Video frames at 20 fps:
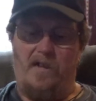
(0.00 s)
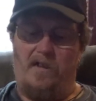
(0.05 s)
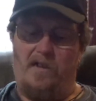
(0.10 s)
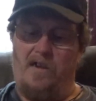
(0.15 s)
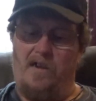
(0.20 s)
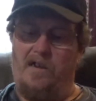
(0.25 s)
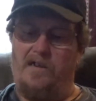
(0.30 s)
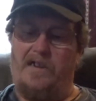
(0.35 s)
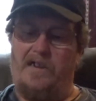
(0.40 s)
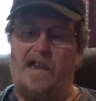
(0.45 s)

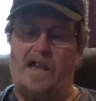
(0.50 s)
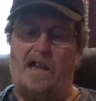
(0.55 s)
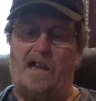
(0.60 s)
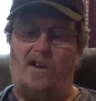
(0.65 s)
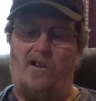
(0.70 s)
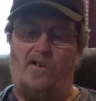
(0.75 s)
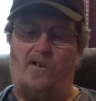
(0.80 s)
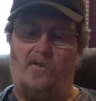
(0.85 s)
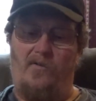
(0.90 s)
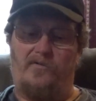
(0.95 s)
hunt
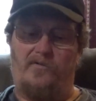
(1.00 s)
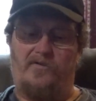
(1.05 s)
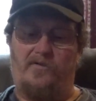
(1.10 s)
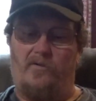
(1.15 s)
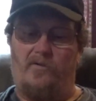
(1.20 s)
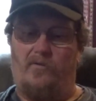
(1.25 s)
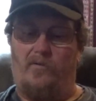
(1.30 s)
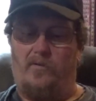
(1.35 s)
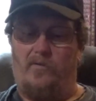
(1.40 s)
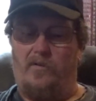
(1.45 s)
coyotes
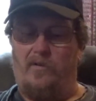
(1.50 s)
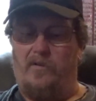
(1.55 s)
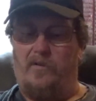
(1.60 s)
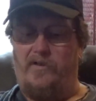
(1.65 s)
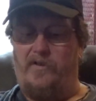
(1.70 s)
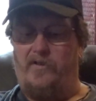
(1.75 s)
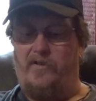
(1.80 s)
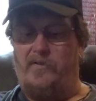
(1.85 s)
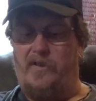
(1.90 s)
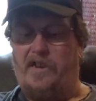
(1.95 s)
or
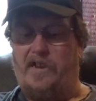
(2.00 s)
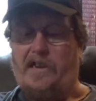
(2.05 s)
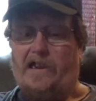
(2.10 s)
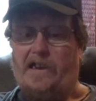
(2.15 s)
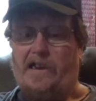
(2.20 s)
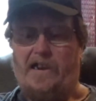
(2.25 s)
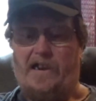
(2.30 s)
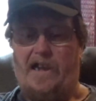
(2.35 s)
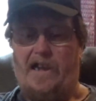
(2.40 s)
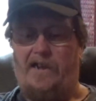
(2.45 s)
you do any
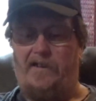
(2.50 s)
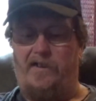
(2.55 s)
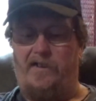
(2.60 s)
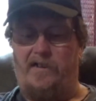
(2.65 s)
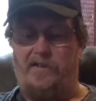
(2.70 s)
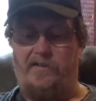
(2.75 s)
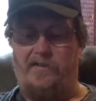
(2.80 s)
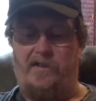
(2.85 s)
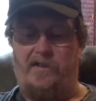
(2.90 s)
kind of night hunting,